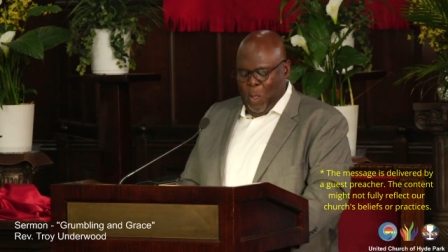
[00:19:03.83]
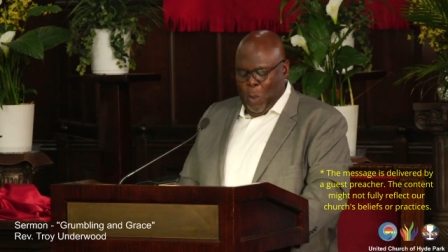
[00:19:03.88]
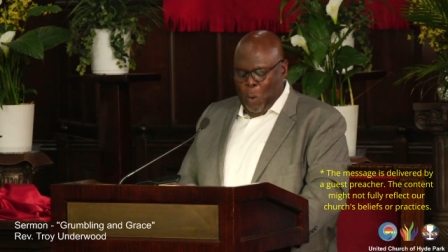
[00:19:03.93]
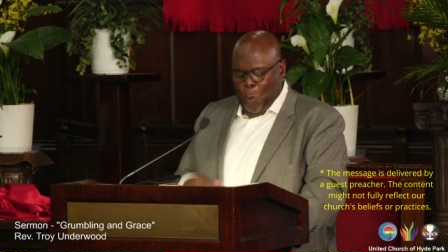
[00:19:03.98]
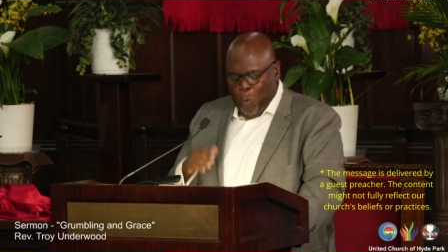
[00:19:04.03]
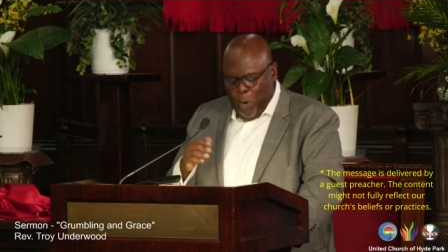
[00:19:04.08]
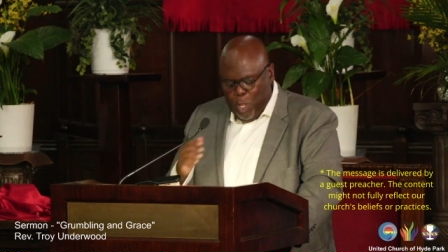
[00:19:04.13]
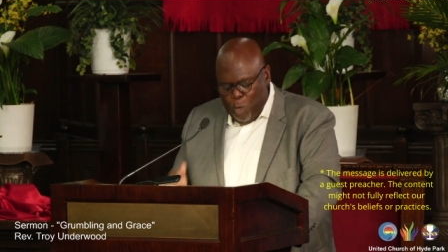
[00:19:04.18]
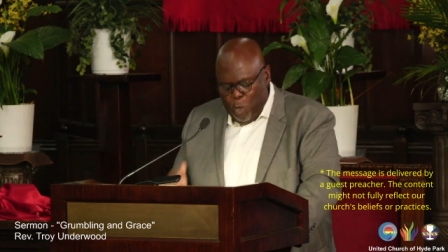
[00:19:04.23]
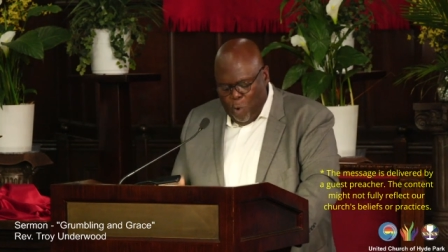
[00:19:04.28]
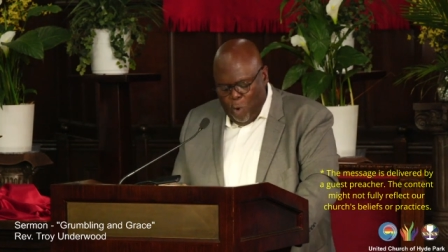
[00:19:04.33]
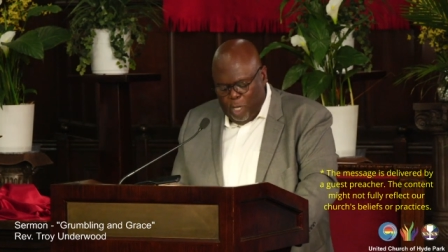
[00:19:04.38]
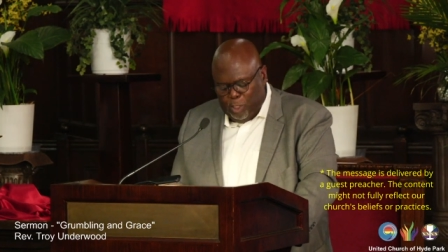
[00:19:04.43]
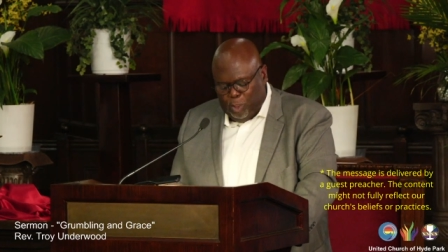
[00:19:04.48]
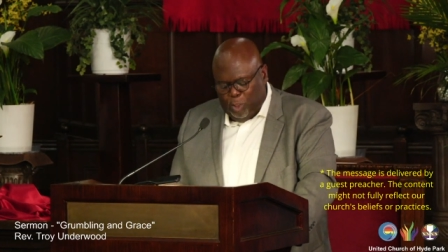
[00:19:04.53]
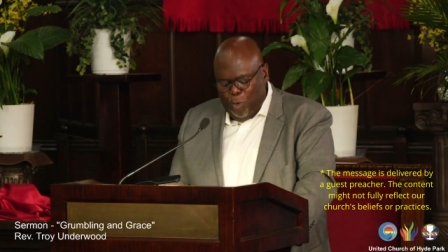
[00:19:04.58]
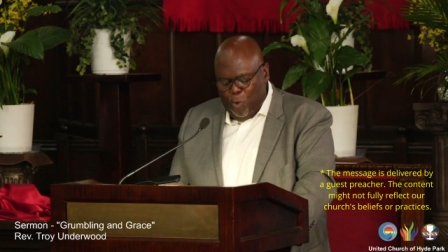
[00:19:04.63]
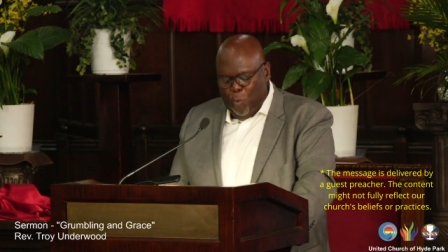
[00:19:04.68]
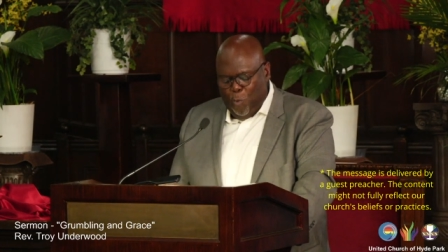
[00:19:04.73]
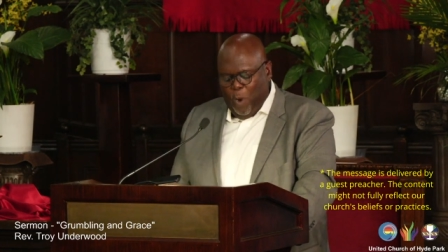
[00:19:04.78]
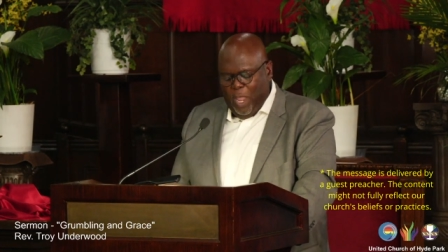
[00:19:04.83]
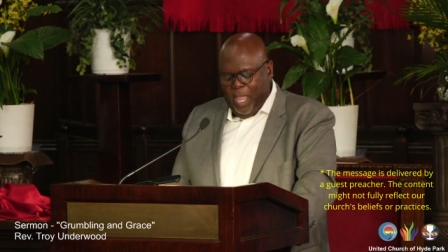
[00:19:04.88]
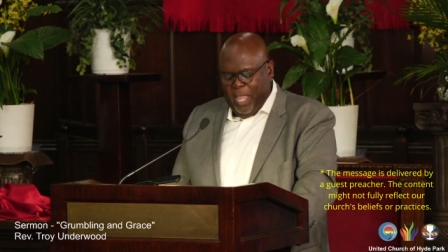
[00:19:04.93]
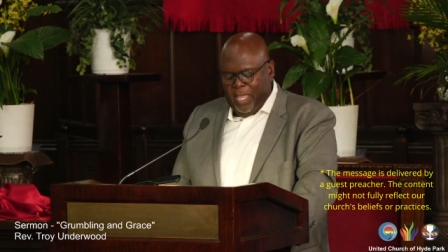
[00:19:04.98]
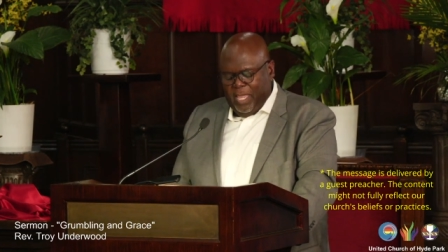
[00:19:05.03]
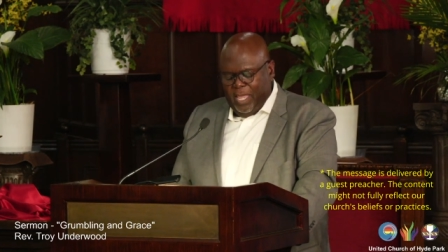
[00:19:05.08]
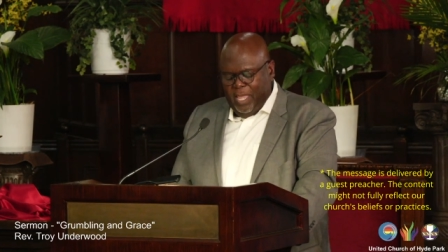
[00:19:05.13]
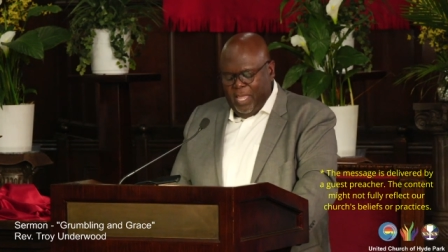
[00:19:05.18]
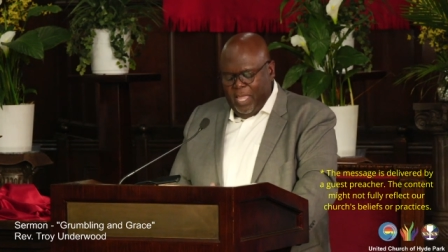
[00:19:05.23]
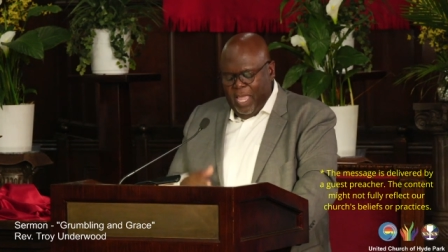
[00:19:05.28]
When you are too
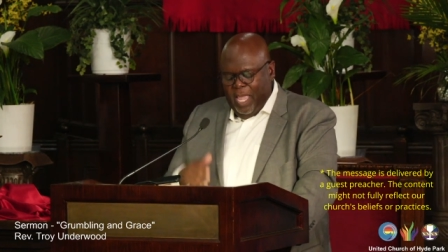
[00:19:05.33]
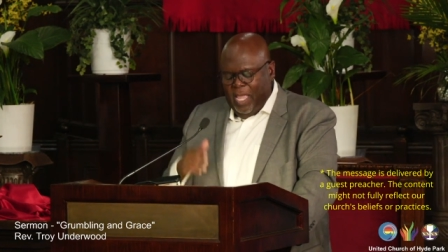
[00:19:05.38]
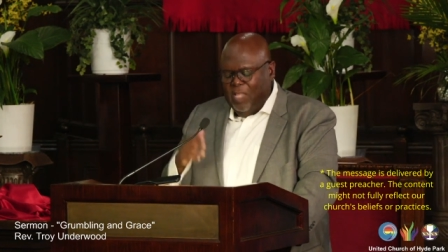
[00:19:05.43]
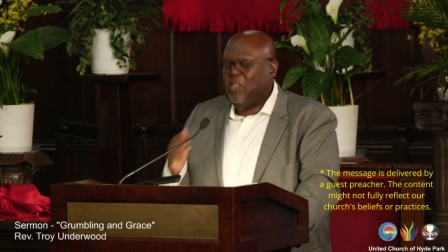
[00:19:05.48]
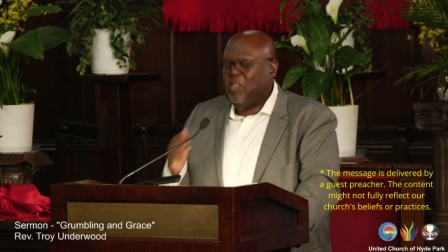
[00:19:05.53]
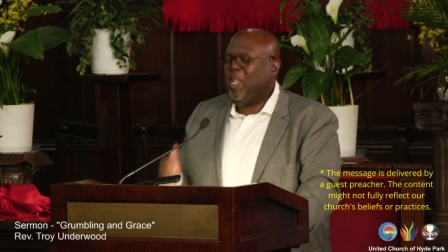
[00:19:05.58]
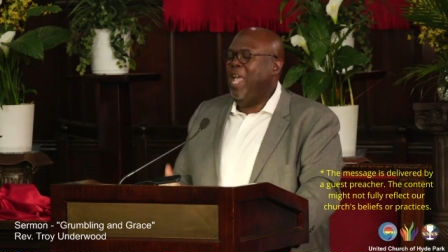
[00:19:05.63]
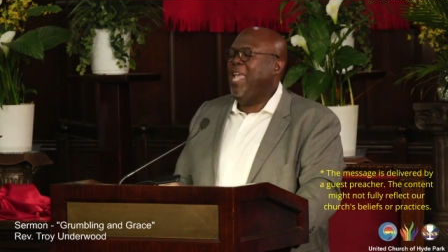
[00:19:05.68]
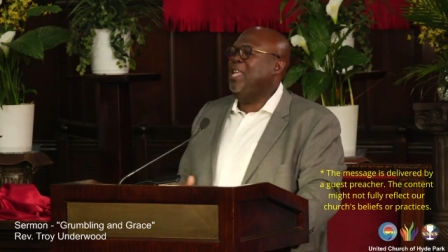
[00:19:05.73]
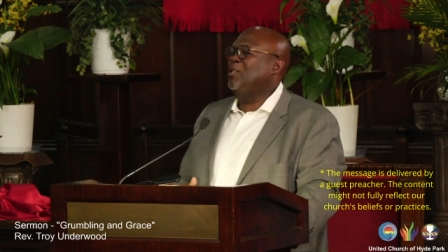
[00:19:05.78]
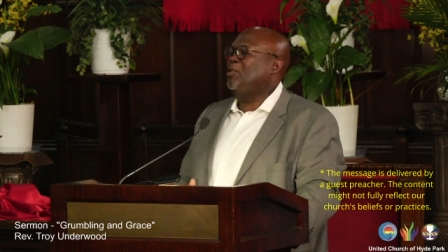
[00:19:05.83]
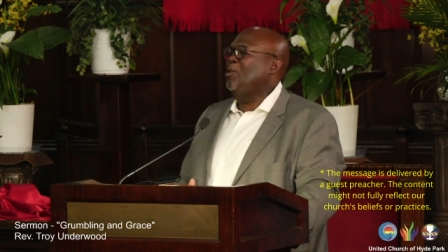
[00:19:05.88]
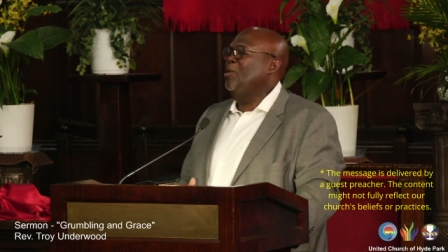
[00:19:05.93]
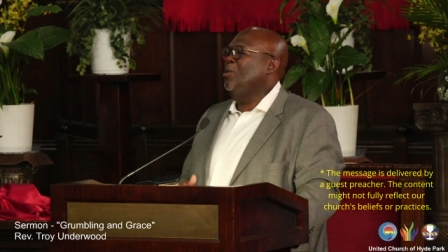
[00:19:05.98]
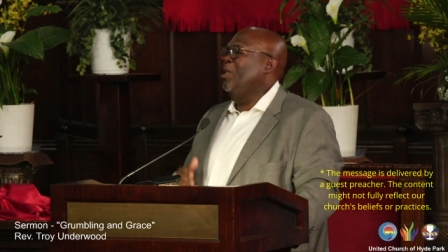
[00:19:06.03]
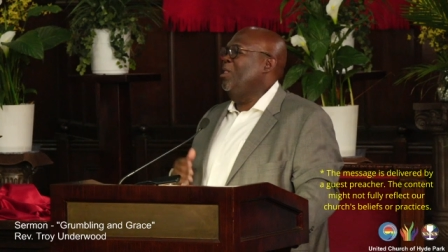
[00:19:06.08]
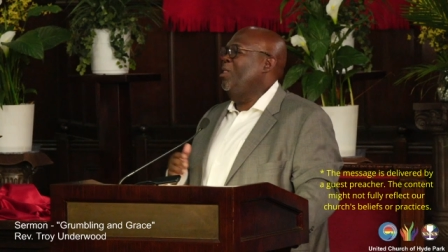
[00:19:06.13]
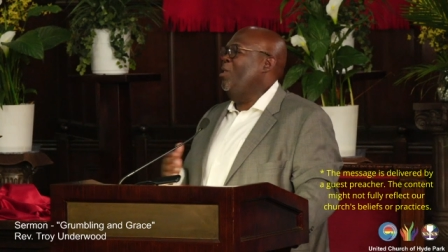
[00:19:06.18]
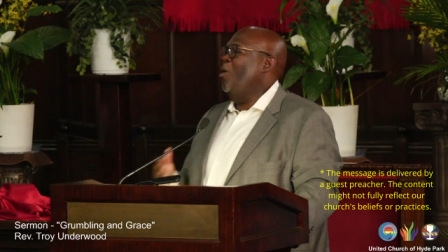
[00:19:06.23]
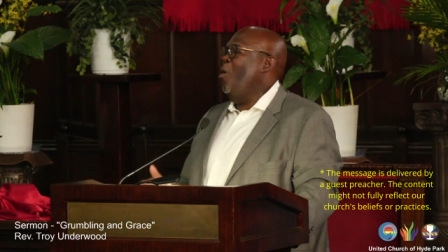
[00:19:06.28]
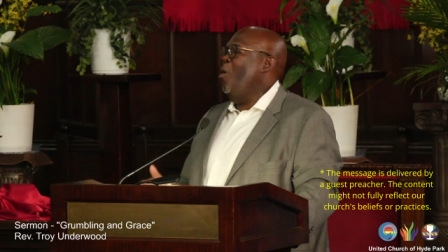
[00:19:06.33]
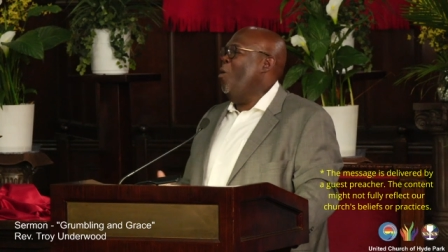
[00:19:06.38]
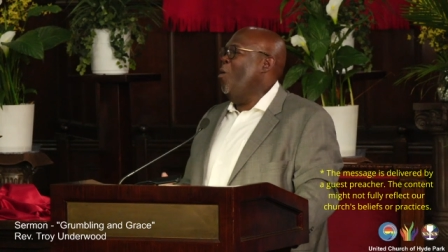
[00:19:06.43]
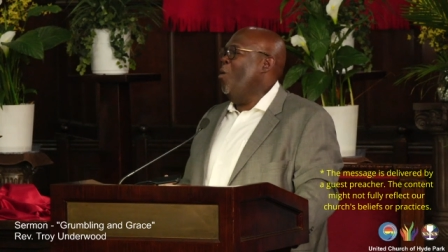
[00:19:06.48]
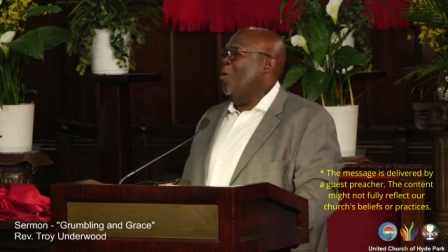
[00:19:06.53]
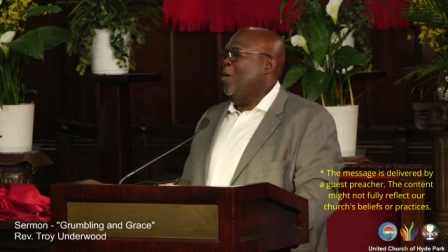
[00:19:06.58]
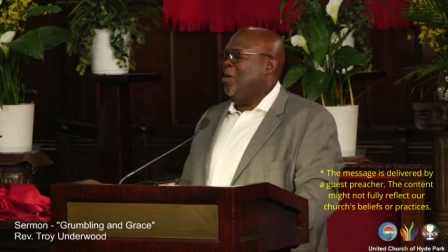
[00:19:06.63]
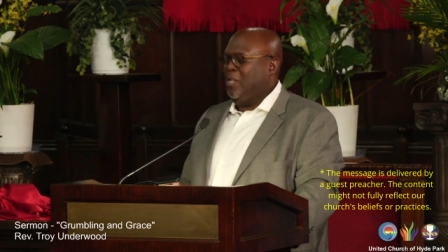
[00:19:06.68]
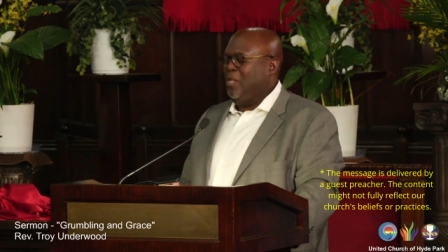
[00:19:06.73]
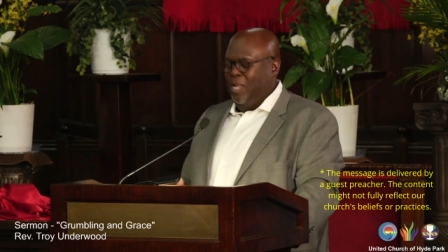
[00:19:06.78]
weak, take it to the
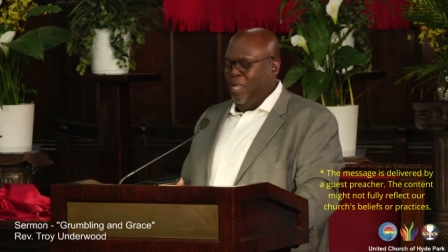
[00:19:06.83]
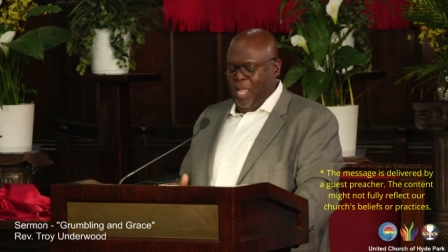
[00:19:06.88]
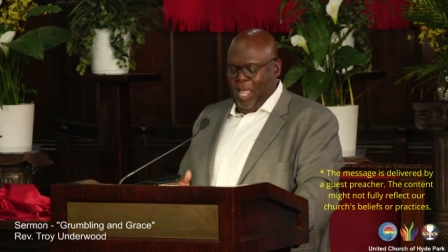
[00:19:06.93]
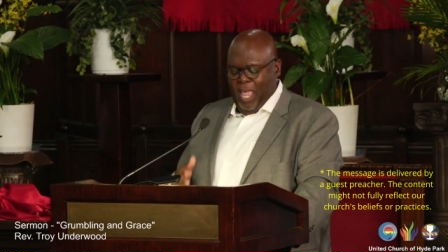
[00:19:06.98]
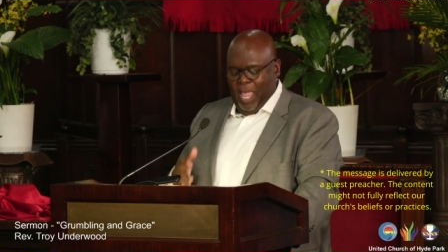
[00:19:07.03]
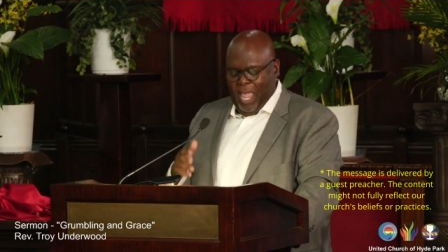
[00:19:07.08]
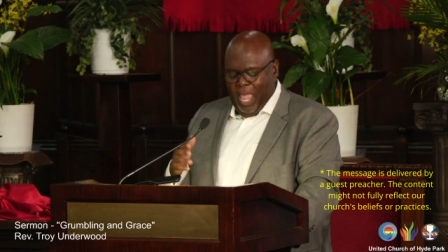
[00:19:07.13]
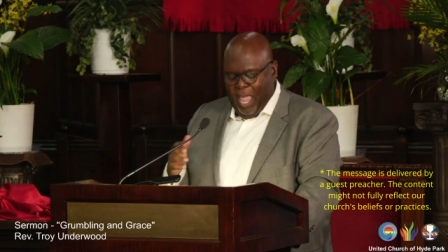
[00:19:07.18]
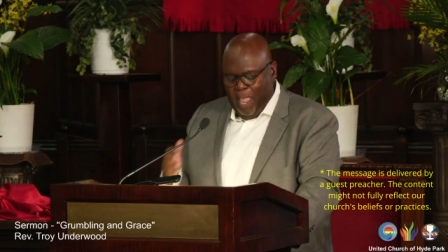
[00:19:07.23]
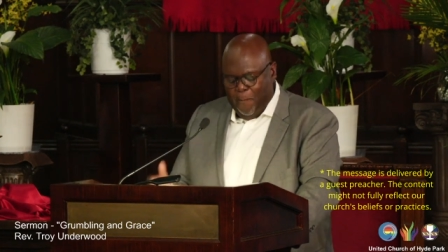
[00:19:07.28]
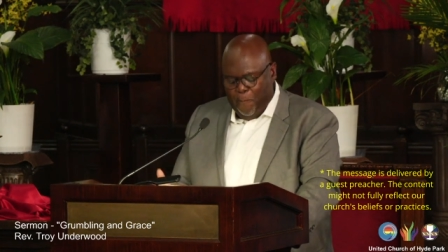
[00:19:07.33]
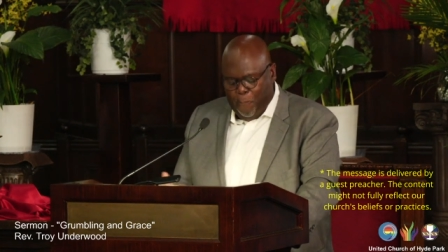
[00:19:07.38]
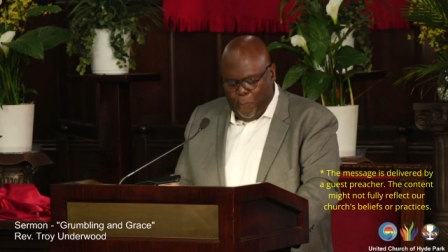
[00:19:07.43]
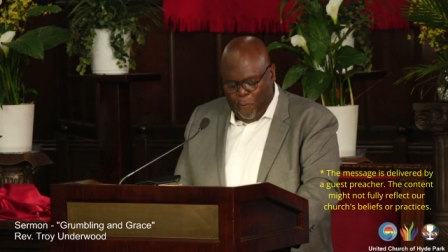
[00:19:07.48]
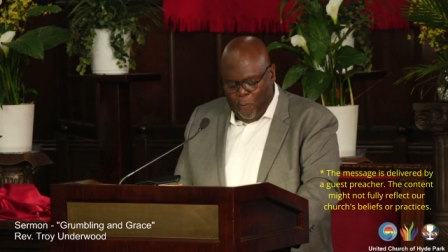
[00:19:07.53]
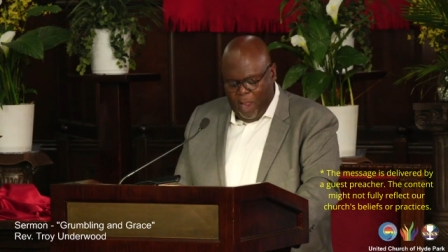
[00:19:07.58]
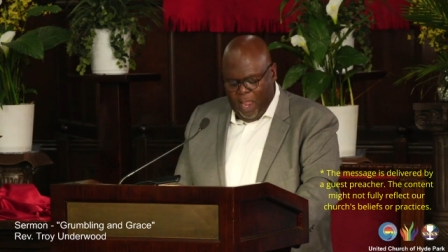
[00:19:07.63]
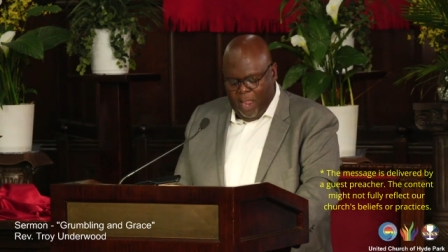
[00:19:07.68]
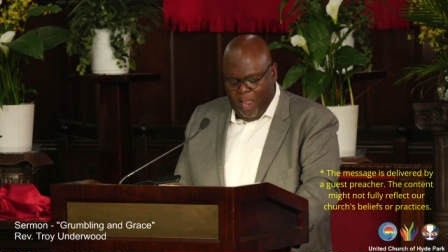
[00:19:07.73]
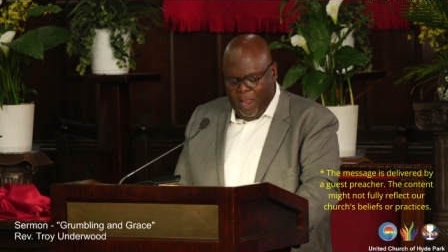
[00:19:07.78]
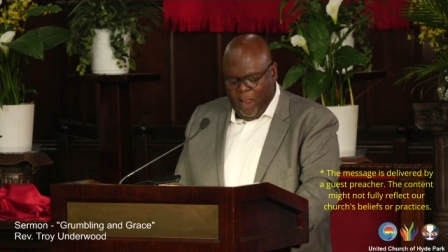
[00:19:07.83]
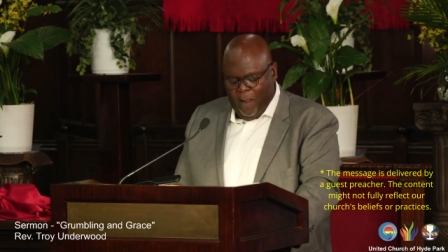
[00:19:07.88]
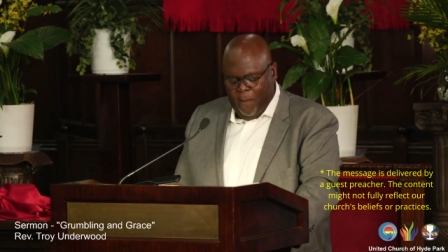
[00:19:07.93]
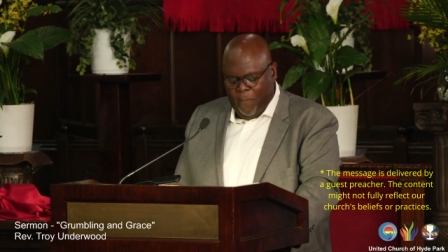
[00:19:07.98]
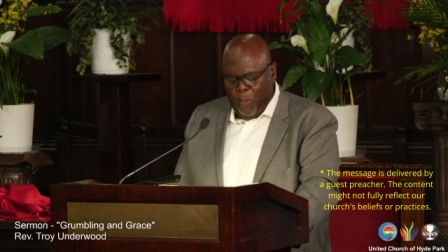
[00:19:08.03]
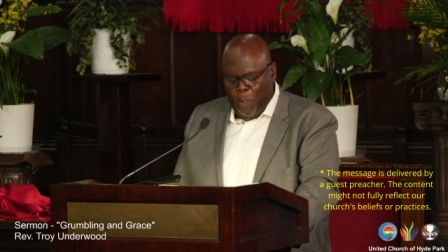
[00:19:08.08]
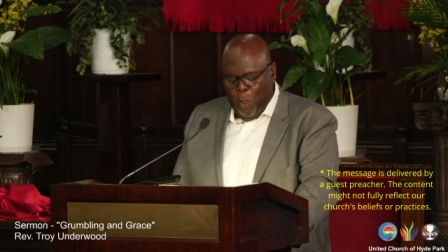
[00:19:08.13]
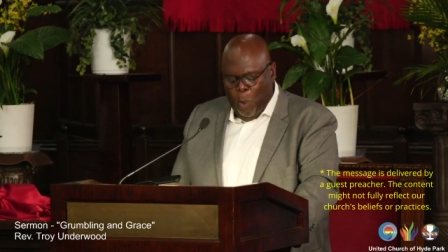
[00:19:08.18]
Lord in prayer.